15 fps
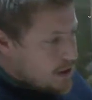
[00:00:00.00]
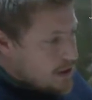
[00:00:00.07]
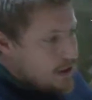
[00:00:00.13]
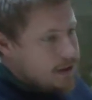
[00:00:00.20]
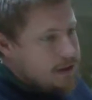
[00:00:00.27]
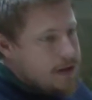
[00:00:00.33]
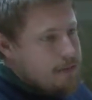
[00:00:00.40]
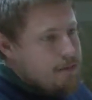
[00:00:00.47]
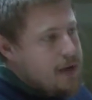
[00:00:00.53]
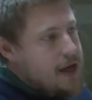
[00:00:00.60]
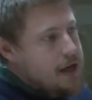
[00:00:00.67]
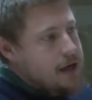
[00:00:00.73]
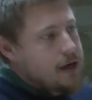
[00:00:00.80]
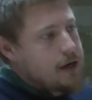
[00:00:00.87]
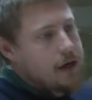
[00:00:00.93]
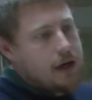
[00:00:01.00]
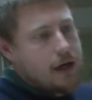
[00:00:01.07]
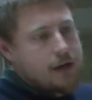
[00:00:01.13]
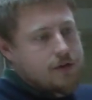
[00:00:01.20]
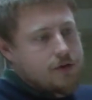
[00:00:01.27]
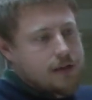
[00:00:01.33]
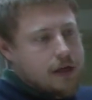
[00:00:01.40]
is a big
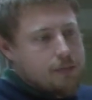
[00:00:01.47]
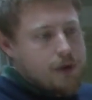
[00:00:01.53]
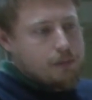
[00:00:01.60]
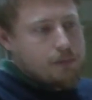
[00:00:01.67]
isothermal